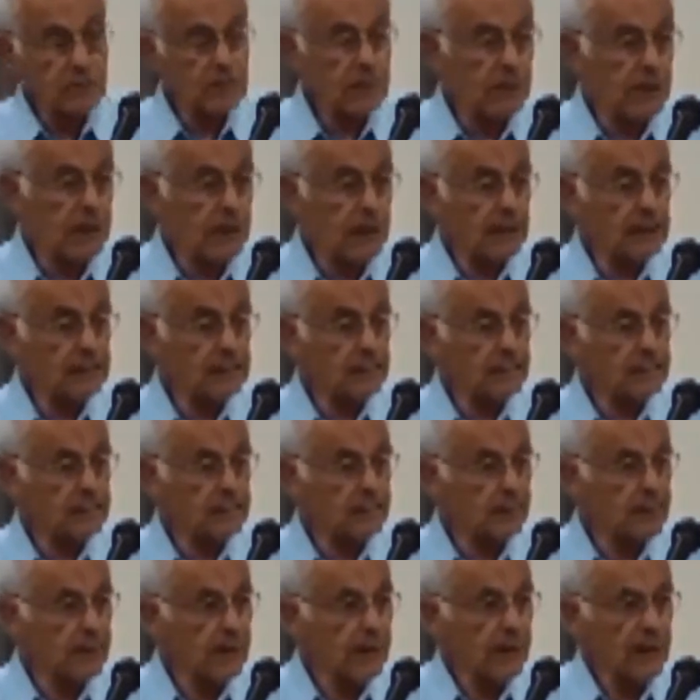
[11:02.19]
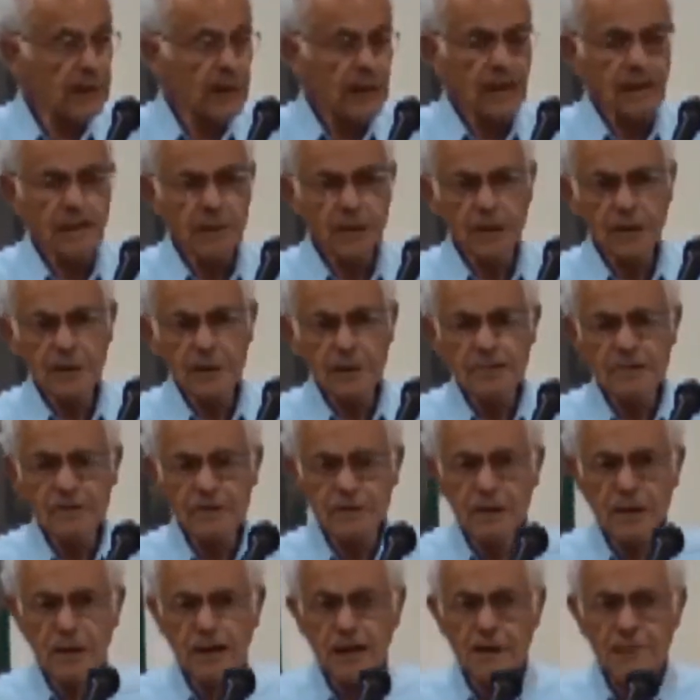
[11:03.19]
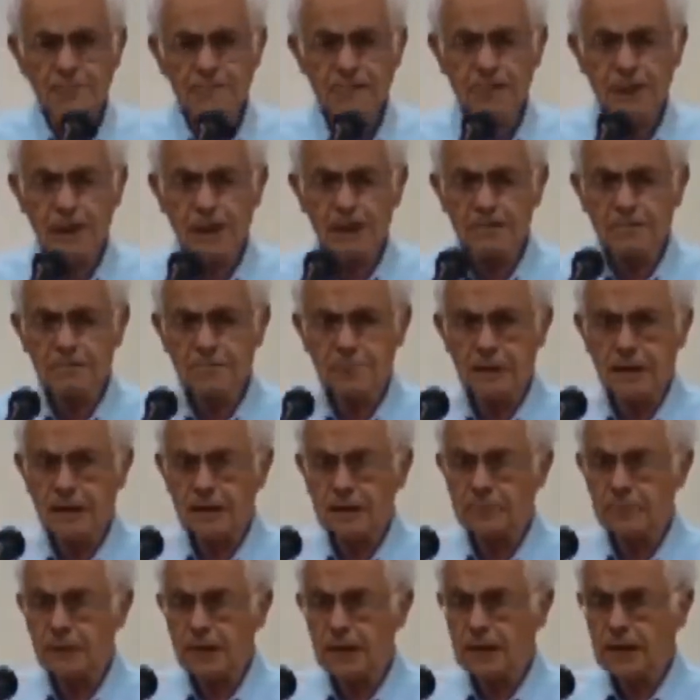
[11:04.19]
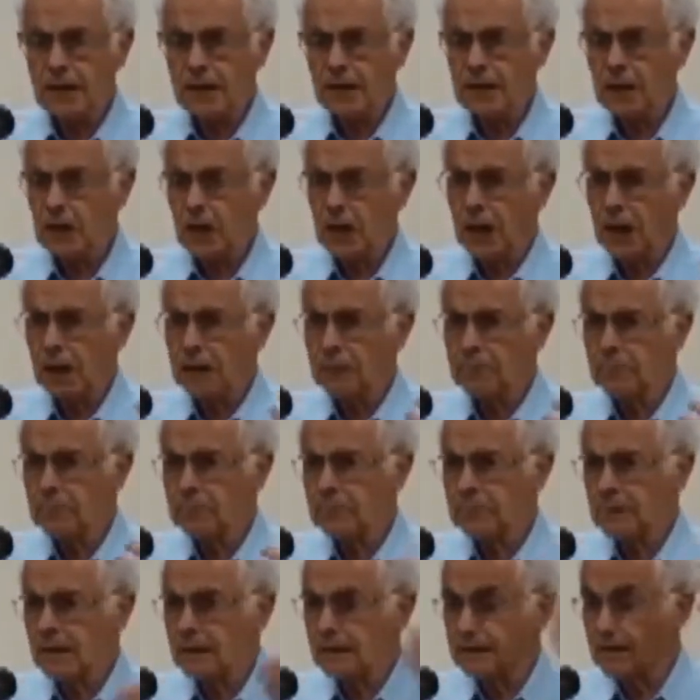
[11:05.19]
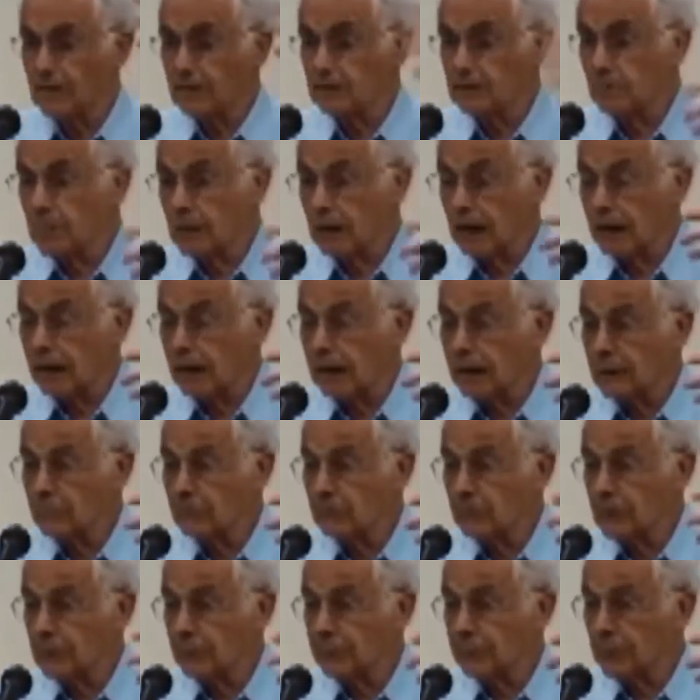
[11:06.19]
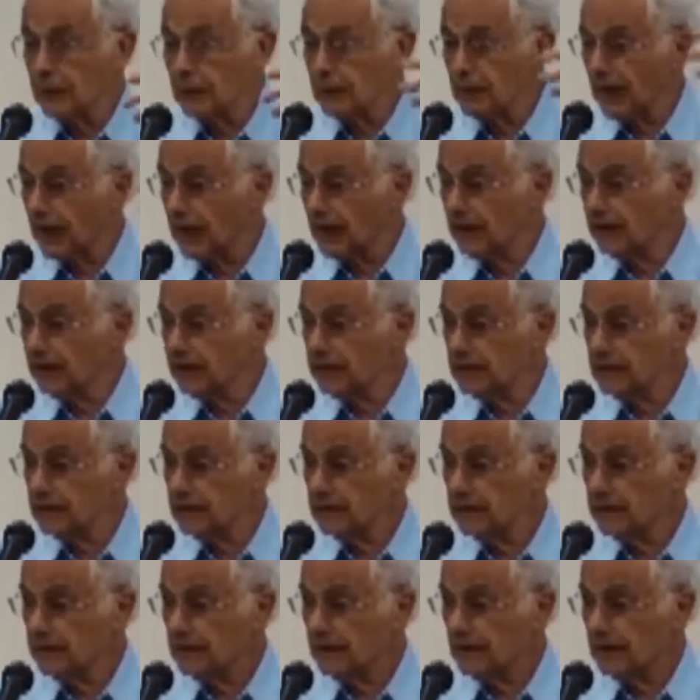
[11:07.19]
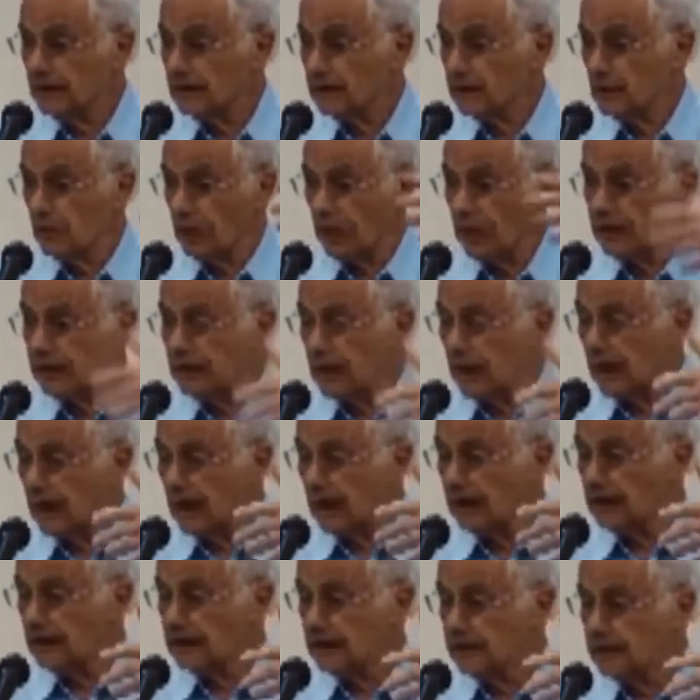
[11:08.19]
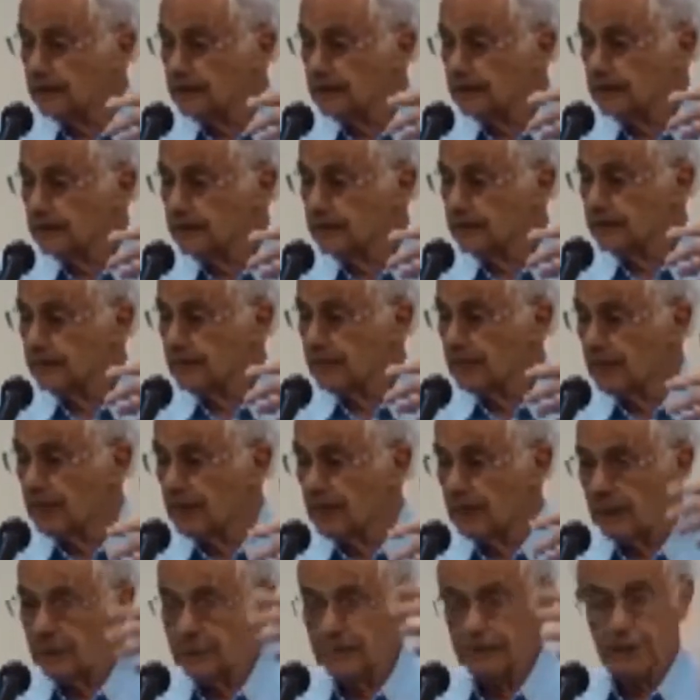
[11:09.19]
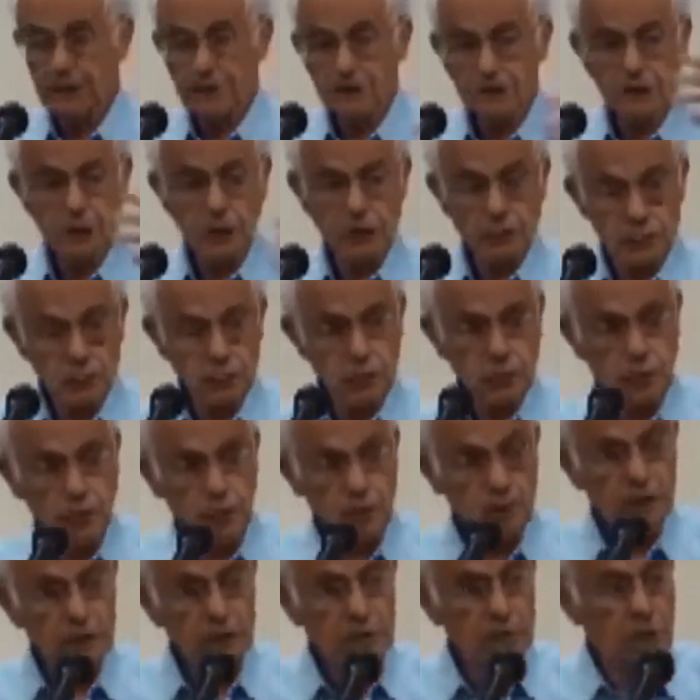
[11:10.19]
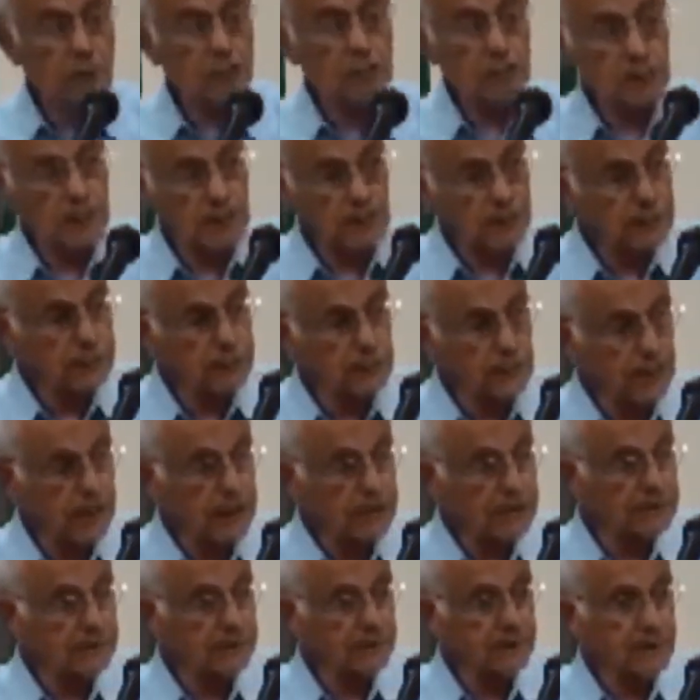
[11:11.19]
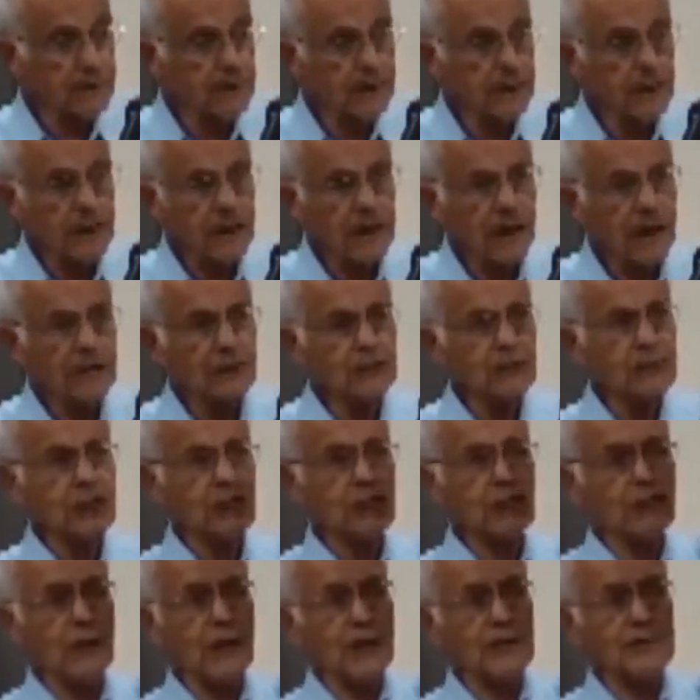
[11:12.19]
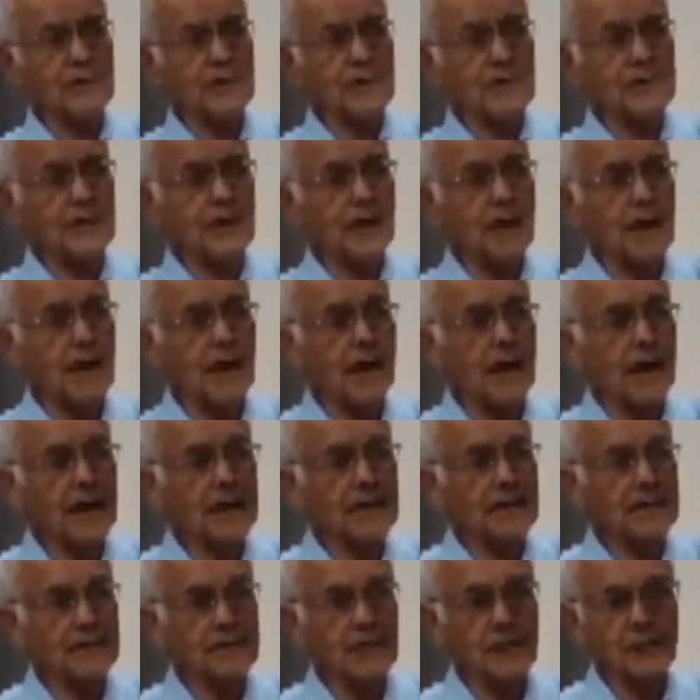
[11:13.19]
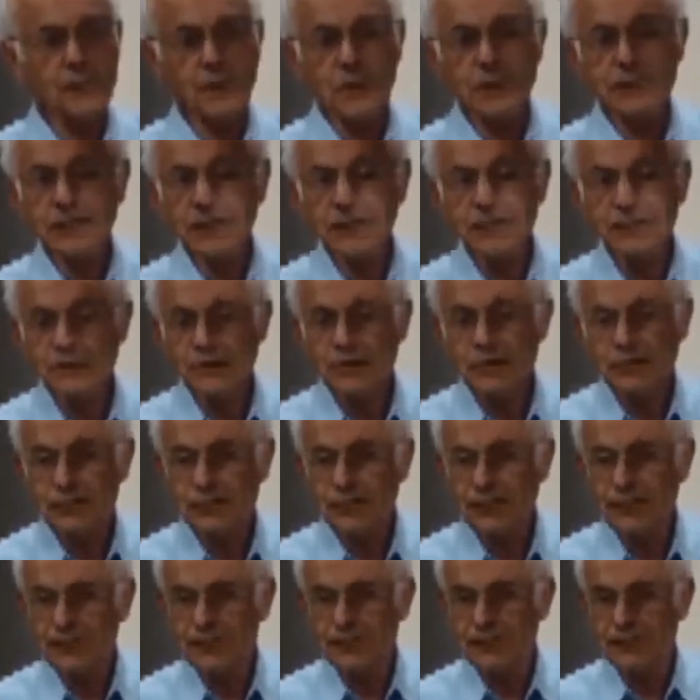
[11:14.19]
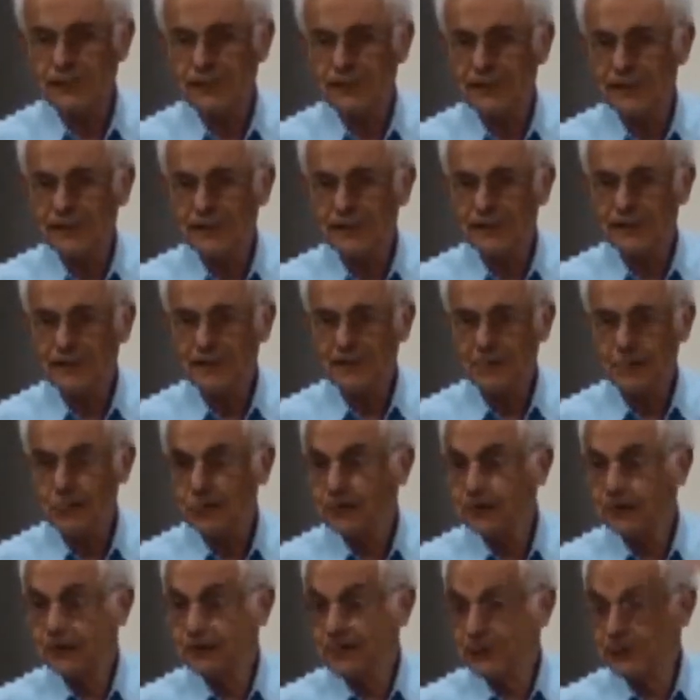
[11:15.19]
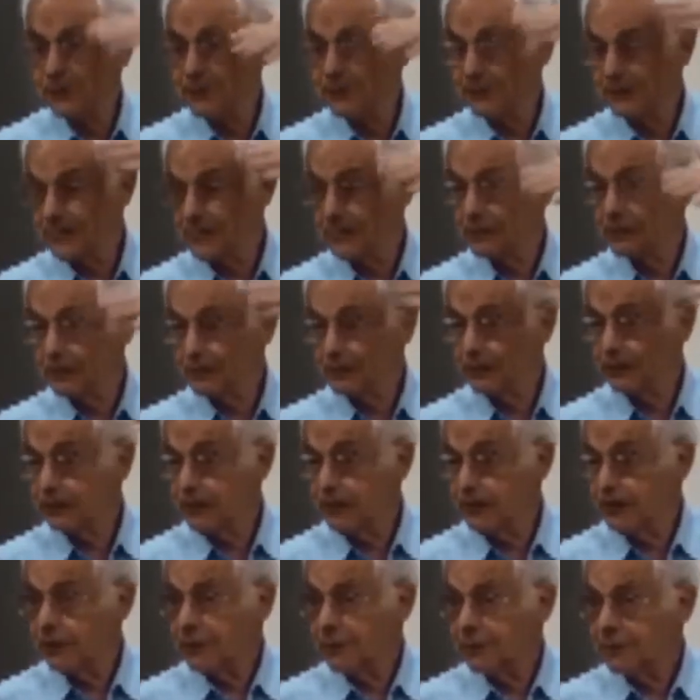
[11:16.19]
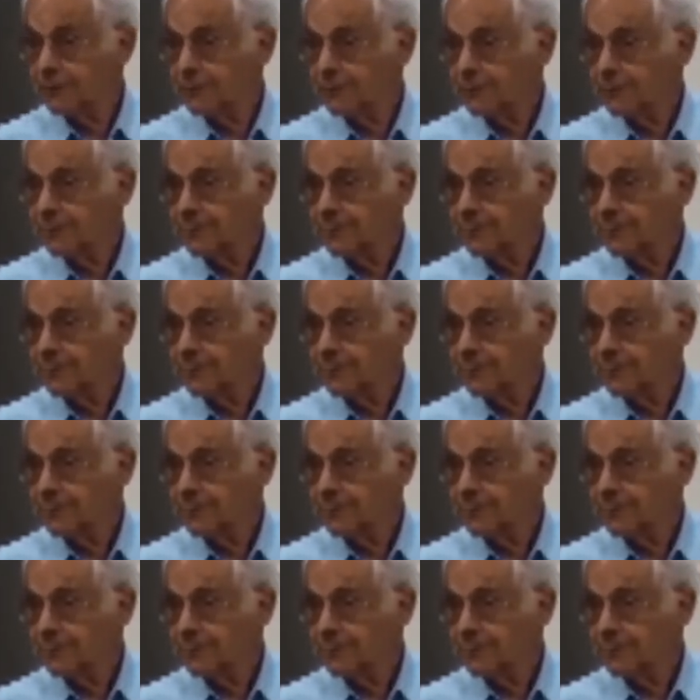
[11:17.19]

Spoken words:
demand. And then it says that God sends an angel from heaven to Hagar and says, don't worry, don't be afraid. And she raises her eyes, and what does she see? What she didn't see before.